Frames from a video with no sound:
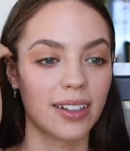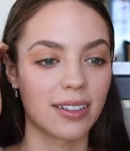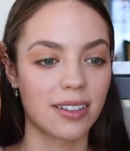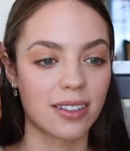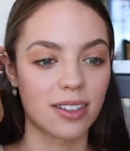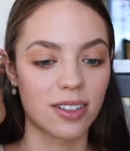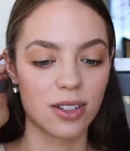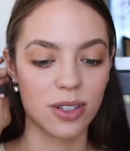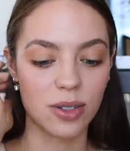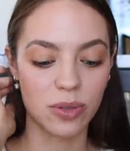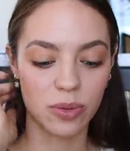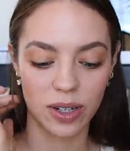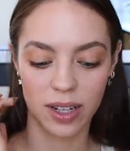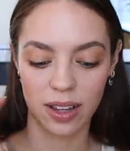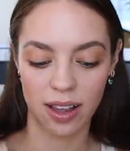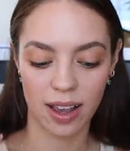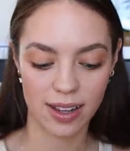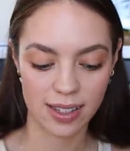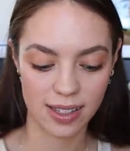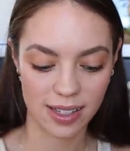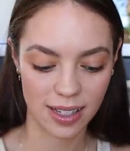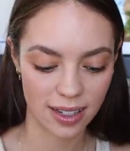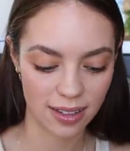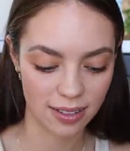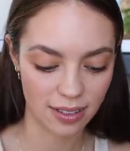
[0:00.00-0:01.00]
Is just
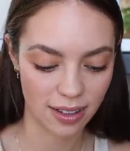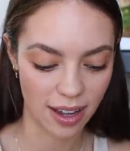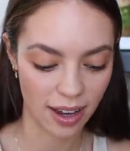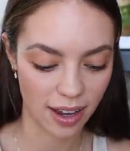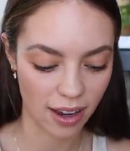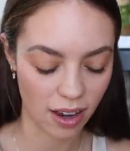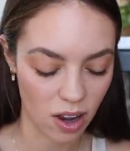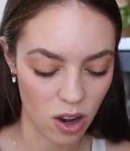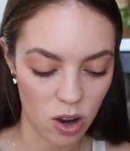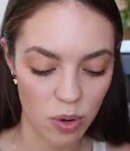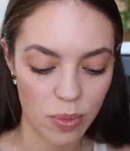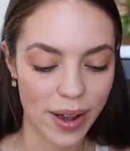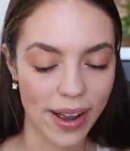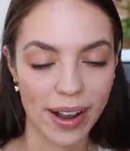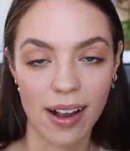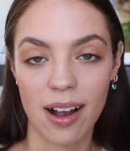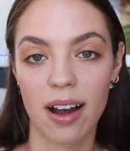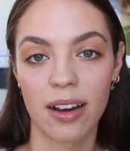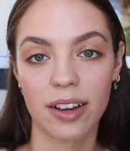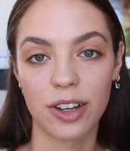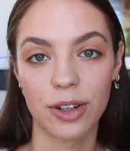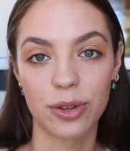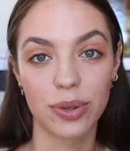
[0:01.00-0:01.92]
realizing like, oh my God,